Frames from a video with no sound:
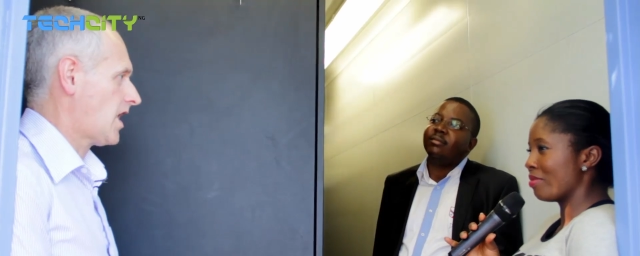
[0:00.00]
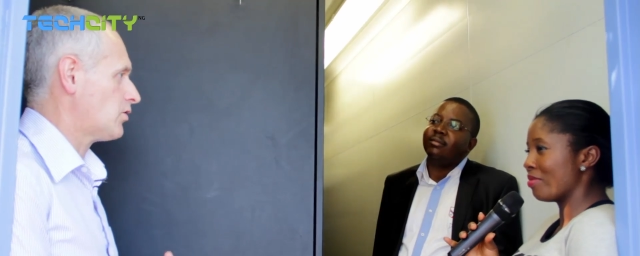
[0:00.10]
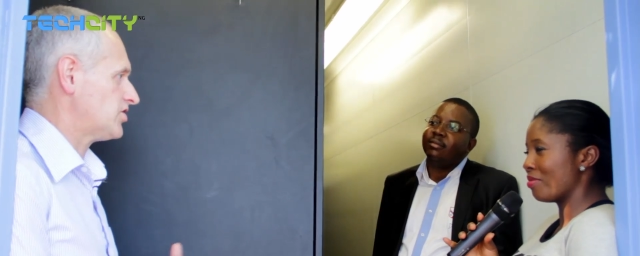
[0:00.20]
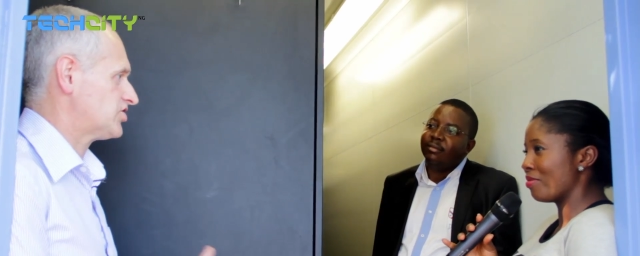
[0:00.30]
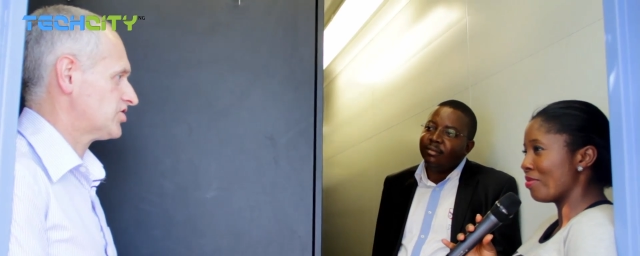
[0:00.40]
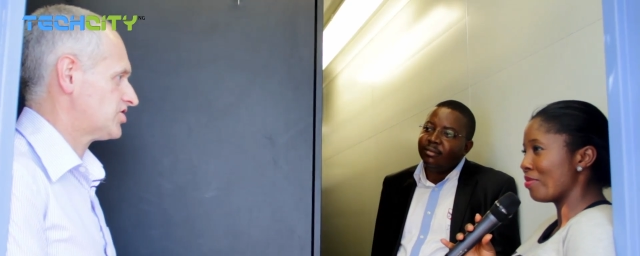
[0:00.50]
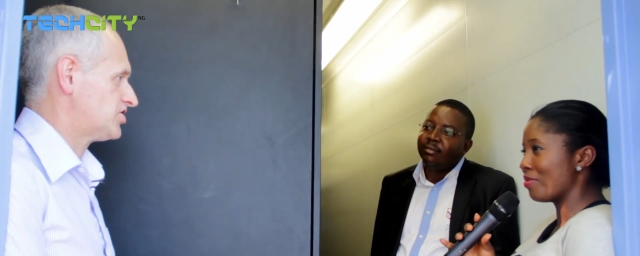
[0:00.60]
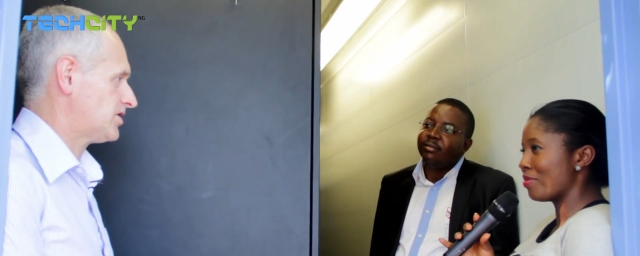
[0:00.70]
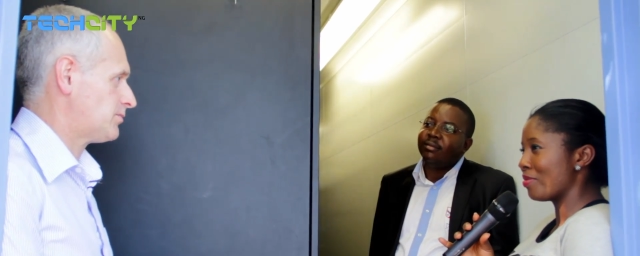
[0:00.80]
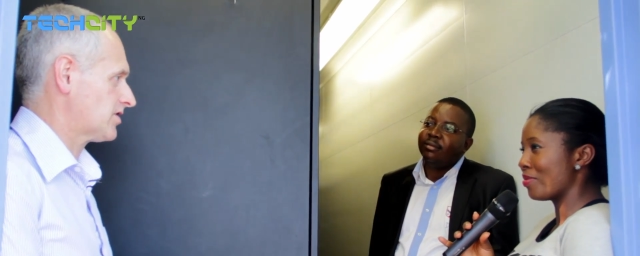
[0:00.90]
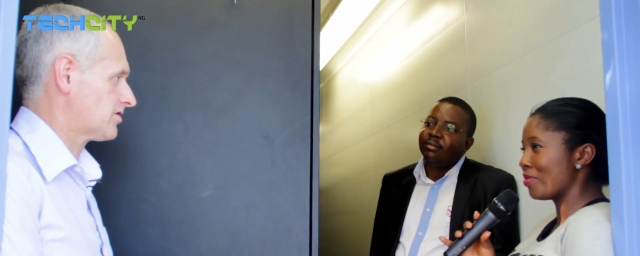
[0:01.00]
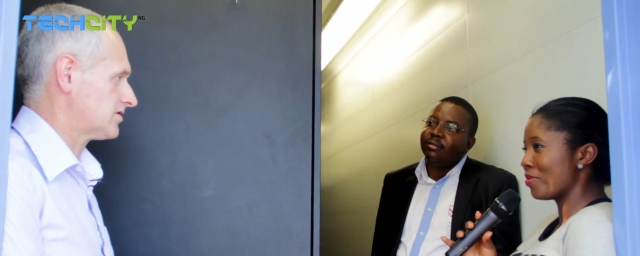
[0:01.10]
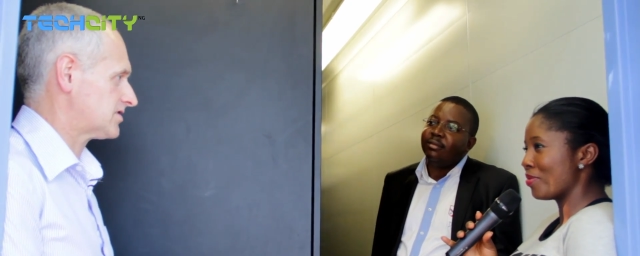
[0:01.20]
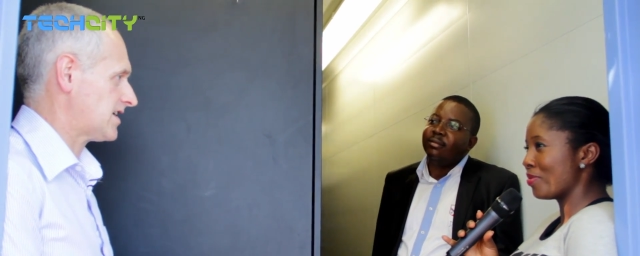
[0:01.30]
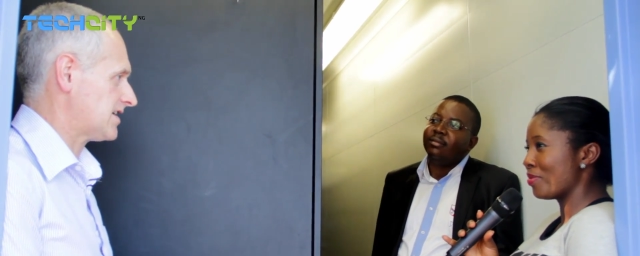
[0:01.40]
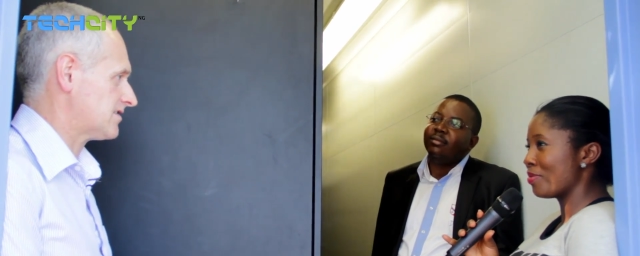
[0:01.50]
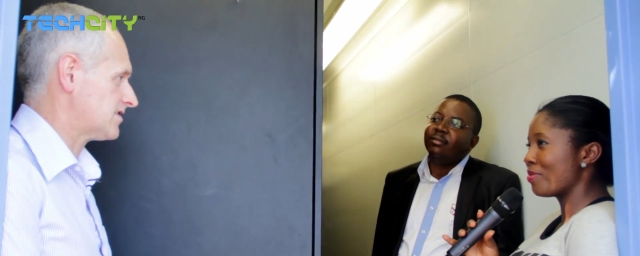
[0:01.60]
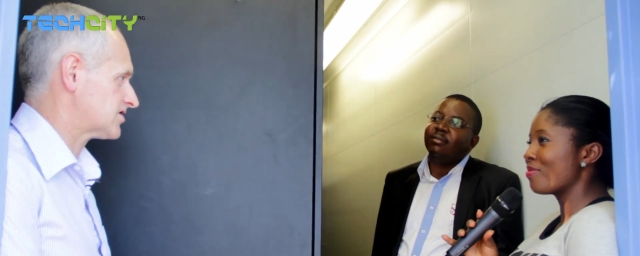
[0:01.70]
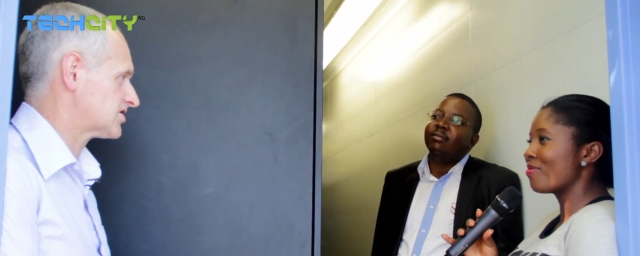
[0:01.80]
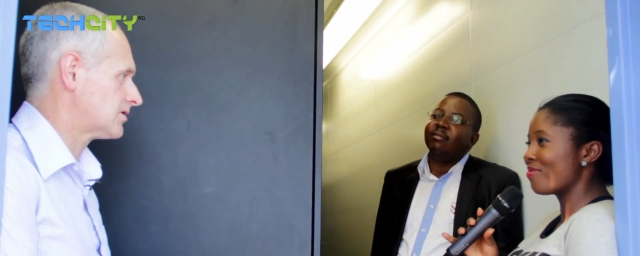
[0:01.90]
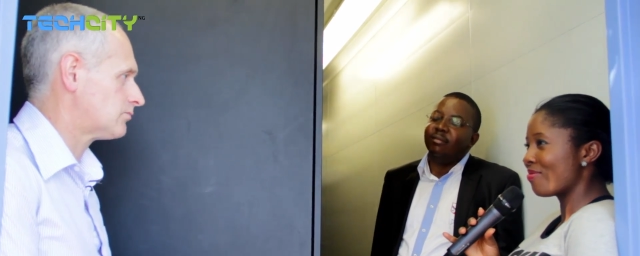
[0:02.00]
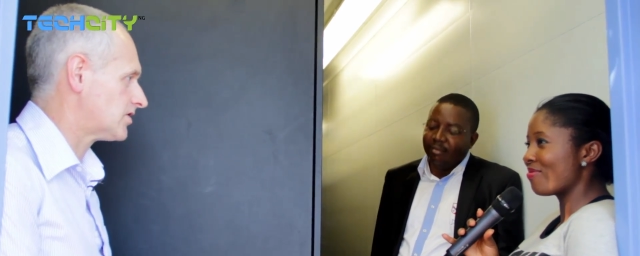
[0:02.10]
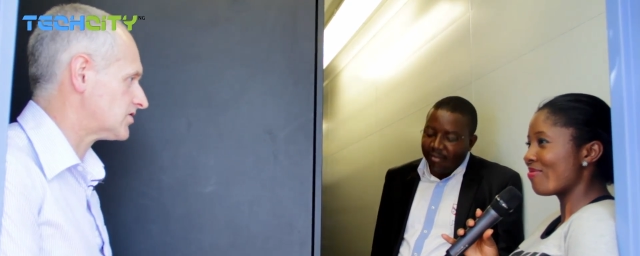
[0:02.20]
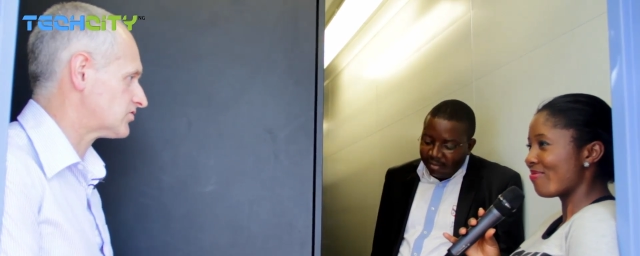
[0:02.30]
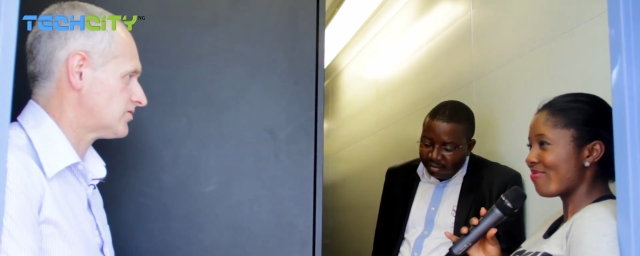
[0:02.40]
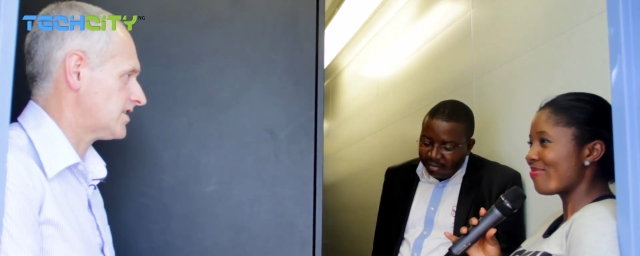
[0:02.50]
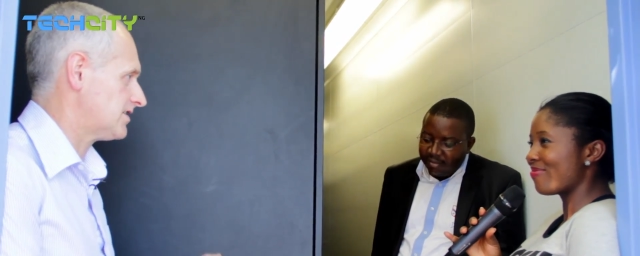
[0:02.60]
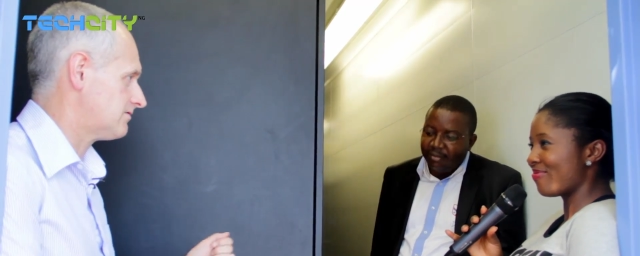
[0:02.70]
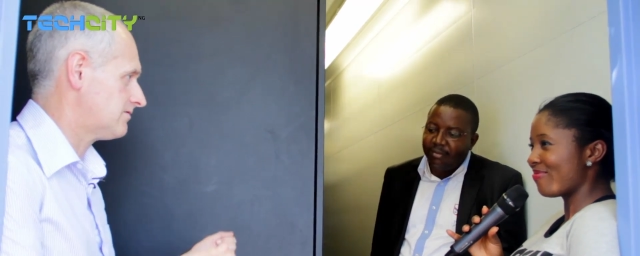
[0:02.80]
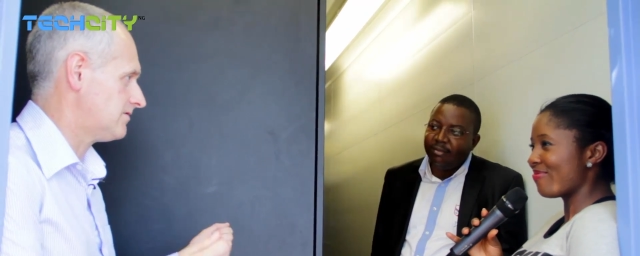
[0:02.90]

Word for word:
Speaker 1: oh, it's just a shipping container that someone's really